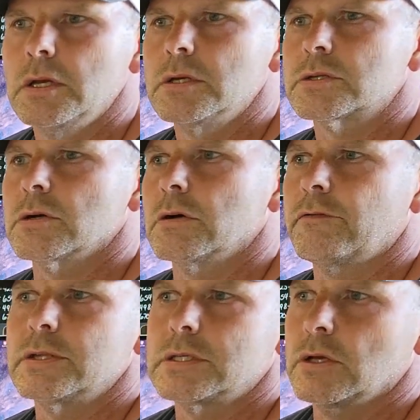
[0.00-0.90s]
So if
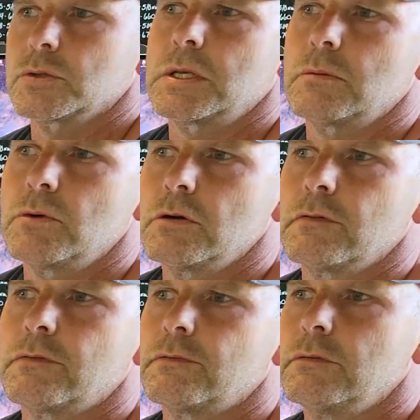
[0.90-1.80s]
it tells me to
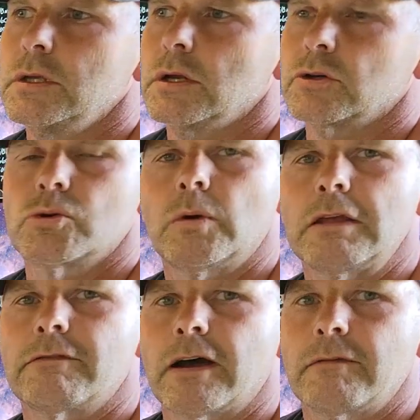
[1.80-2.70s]
move
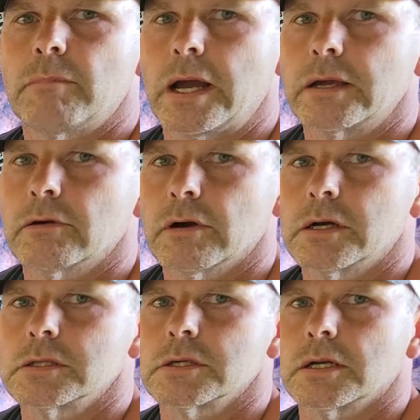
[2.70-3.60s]
25
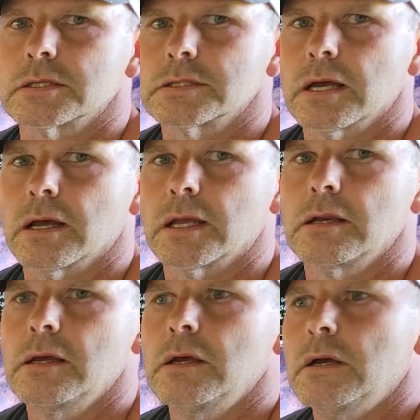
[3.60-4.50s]
microns on a
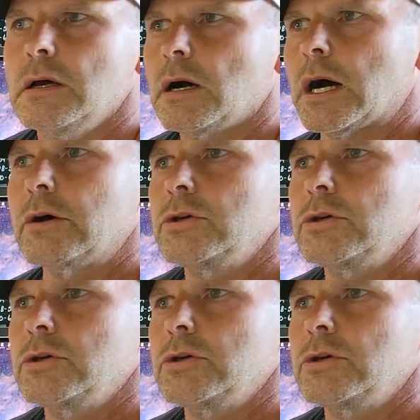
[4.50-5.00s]
side, I'll